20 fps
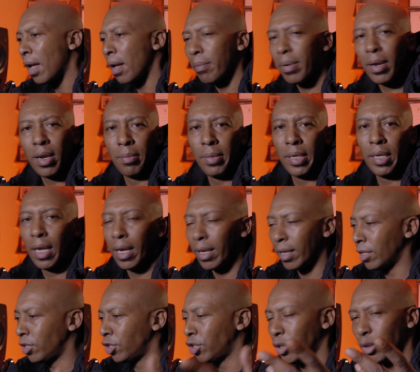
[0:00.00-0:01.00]
But I mean, I
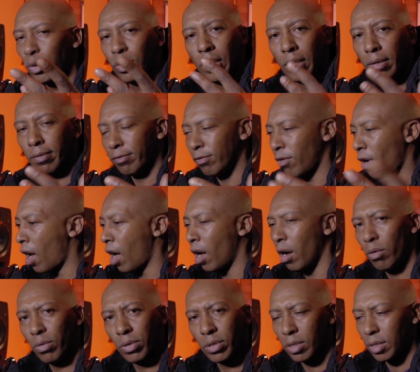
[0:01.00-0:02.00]
can shoot for
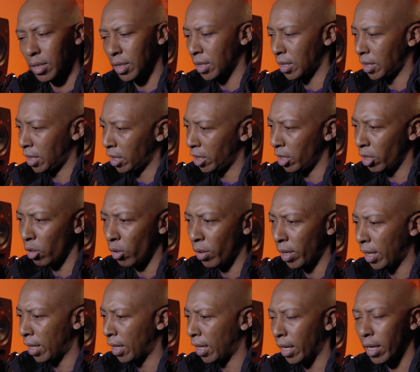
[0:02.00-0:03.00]
hours on this thing,
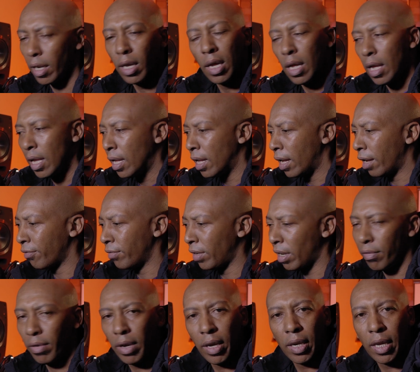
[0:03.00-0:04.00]
and I've
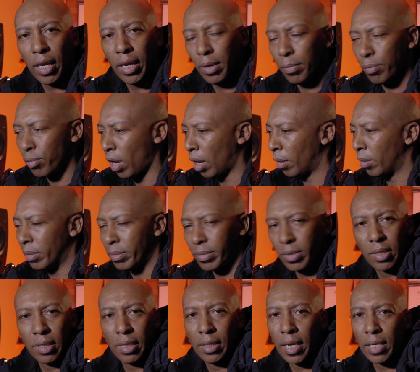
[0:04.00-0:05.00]
never had any
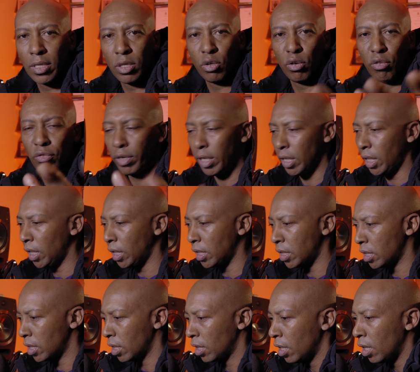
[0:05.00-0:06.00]
problems. It doesn't
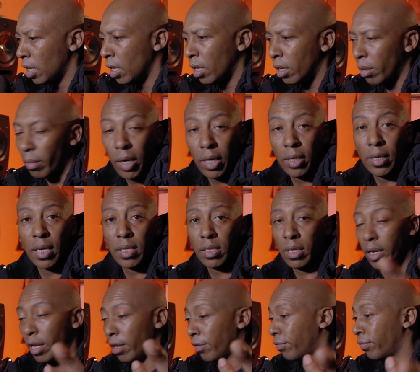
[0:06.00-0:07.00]
overheat. Well, it
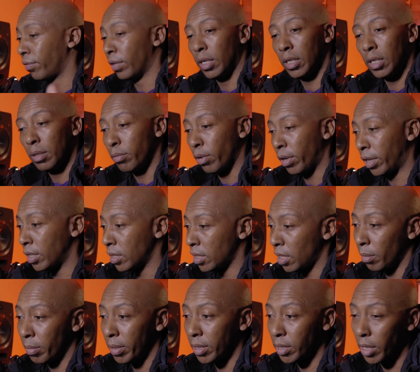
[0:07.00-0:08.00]
doesn't have in-body
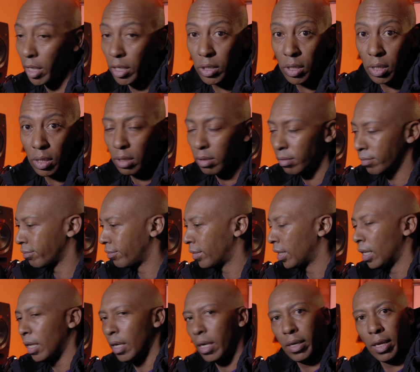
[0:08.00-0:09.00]
stabilization.
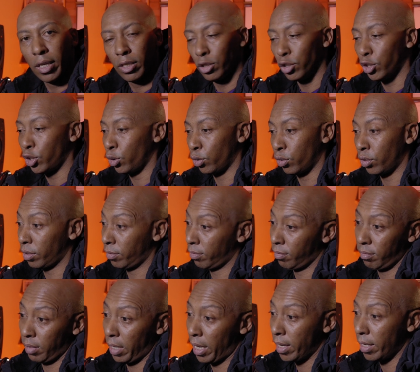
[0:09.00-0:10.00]
It doesn't shoot
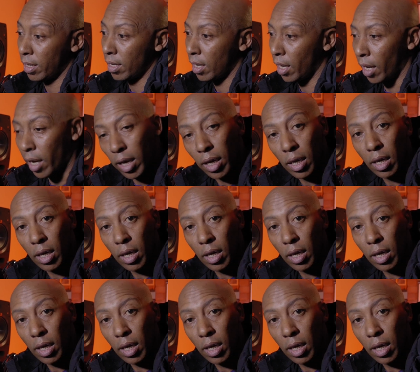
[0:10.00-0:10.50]
8K.